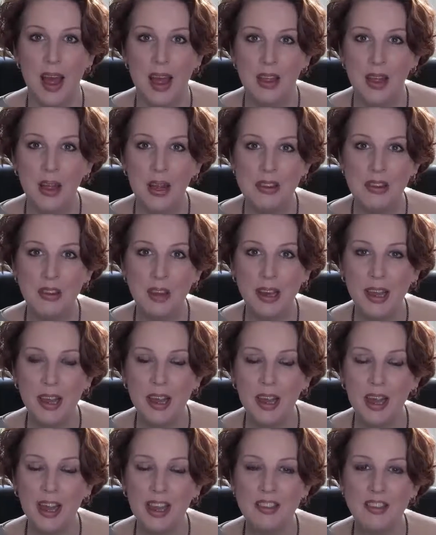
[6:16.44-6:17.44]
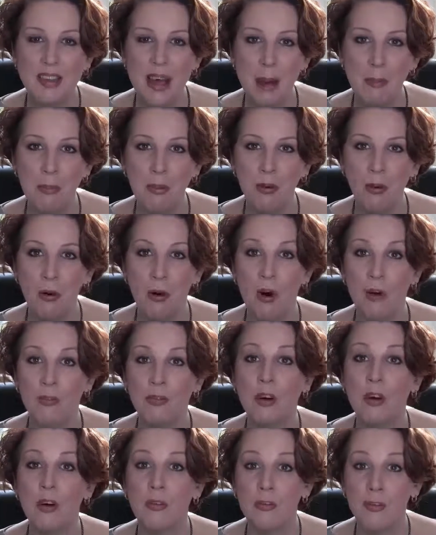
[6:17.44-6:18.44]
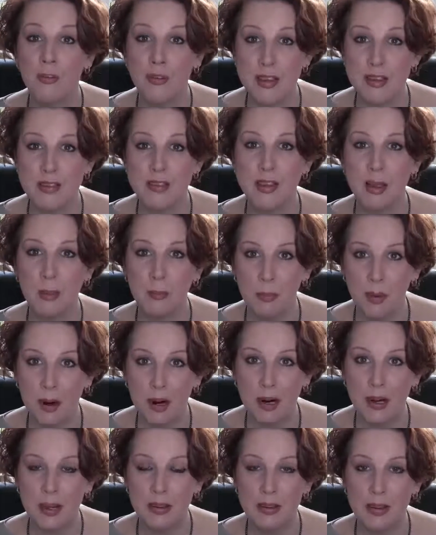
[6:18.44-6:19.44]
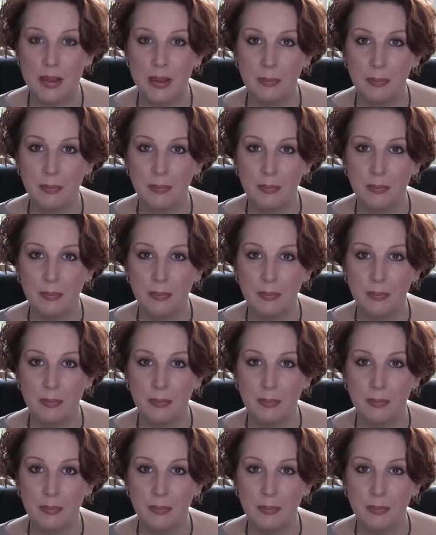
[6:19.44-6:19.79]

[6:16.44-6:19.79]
Now let's look at an example of convincing marketing.